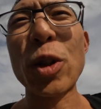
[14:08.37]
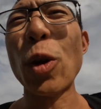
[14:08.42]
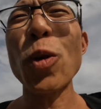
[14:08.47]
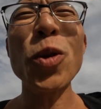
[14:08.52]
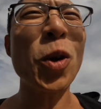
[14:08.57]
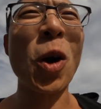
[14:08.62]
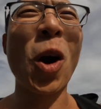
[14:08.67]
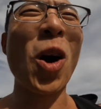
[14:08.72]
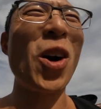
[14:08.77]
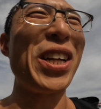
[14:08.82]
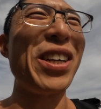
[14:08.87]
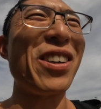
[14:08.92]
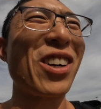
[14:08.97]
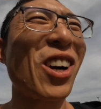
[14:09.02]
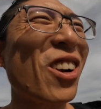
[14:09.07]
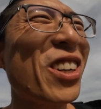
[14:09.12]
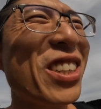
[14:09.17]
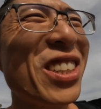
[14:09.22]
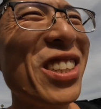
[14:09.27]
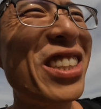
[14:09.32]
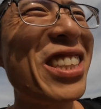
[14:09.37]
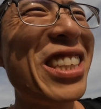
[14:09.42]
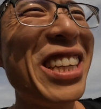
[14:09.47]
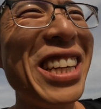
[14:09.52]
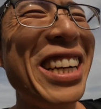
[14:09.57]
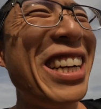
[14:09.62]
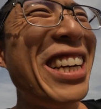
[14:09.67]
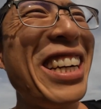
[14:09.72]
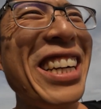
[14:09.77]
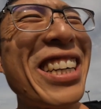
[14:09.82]
Don't do cardio.
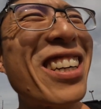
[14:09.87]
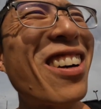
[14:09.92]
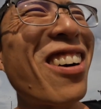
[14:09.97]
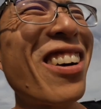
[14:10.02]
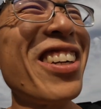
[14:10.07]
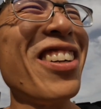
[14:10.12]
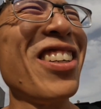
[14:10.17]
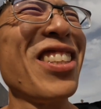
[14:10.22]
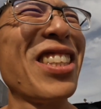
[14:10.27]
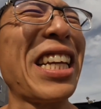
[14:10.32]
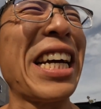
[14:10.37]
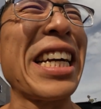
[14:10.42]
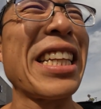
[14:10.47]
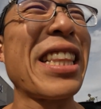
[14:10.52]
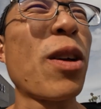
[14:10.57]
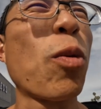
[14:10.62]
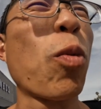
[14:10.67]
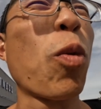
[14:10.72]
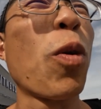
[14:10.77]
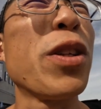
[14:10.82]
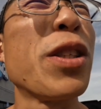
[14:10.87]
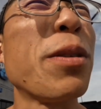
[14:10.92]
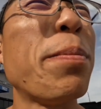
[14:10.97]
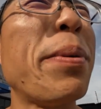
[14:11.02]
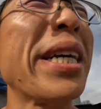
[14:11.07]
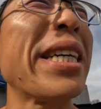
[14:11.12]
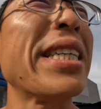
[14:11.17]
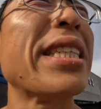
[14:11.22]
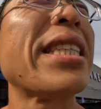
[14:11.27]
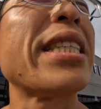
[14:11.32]
Cardio is like the world's
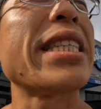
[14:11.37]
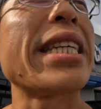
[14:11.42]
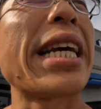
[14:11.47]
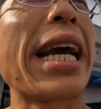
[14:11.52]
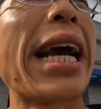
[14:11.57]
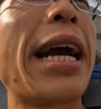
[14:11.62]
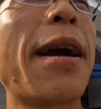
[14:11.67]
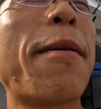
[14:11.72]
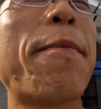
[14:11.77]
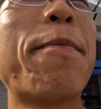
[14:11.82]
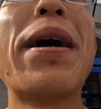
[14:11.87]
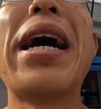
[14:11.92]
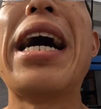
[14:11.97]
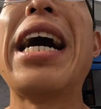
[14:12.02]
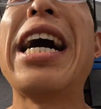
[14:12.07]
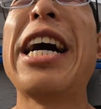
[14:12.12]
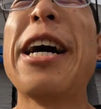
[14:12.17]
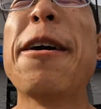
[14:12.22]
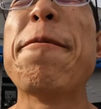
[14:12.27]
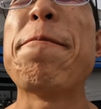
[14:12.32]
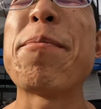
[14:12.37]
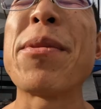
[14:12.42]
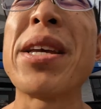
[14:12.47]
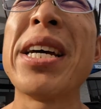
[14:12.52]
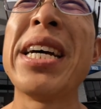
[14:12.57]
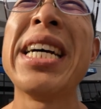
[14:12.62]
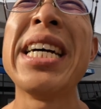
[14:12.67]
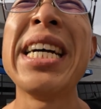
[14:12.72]
biggest scam.